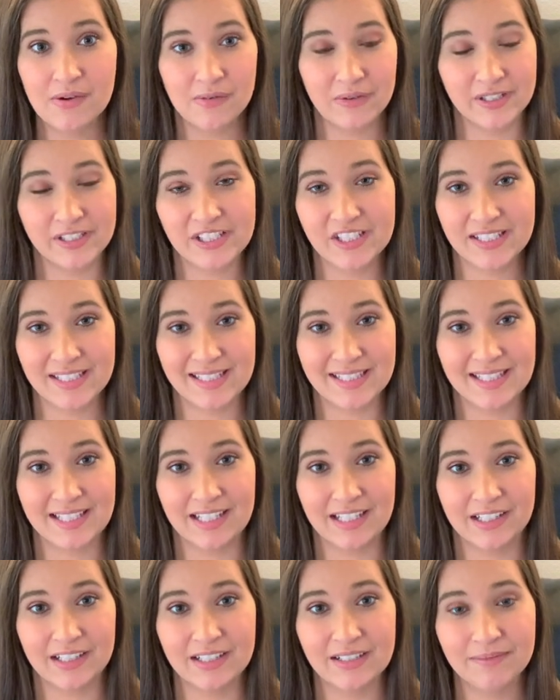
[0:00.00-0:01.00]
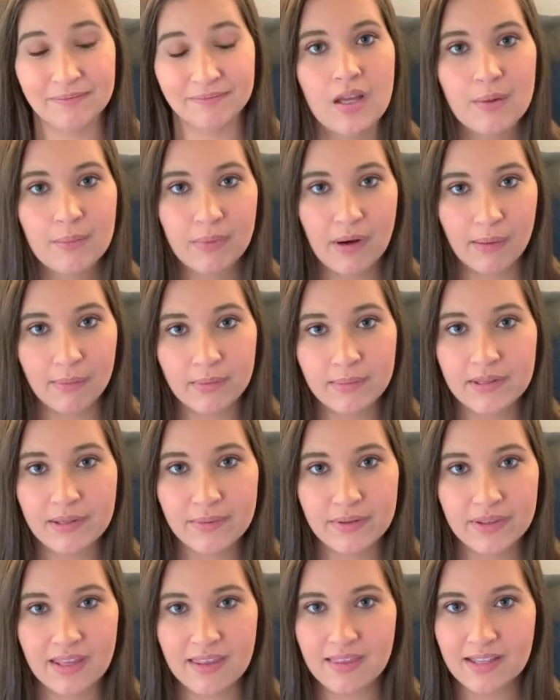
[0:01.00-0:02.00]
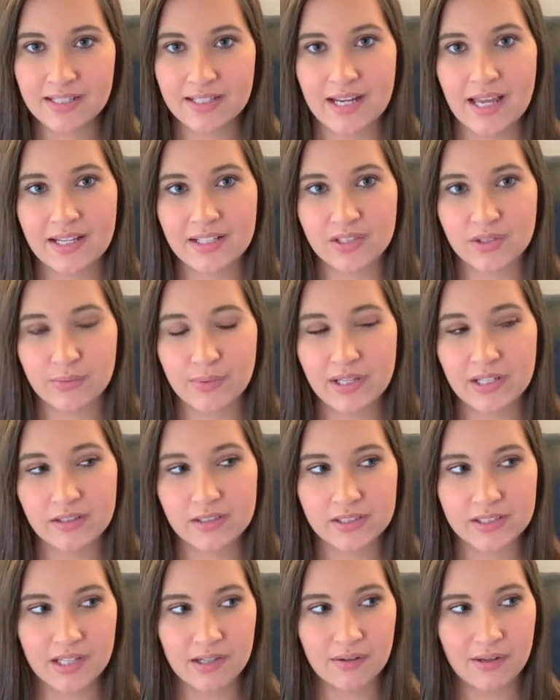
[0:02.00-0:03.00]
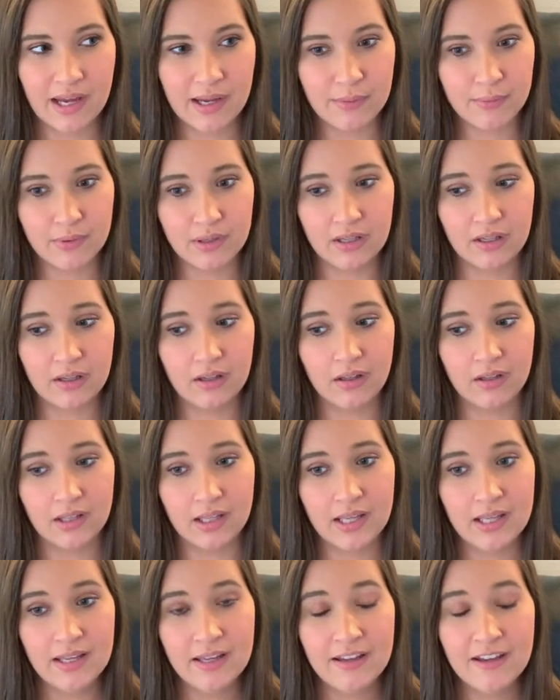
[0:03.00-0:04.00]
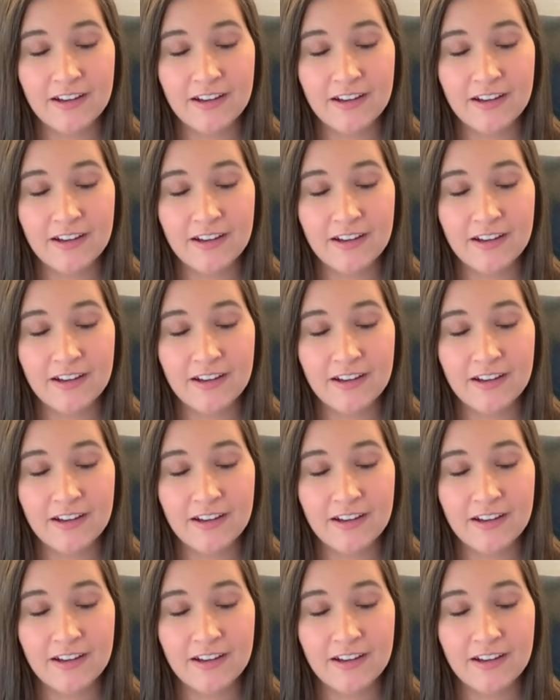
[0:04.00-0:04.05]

when she's here probably within the next week or so, I will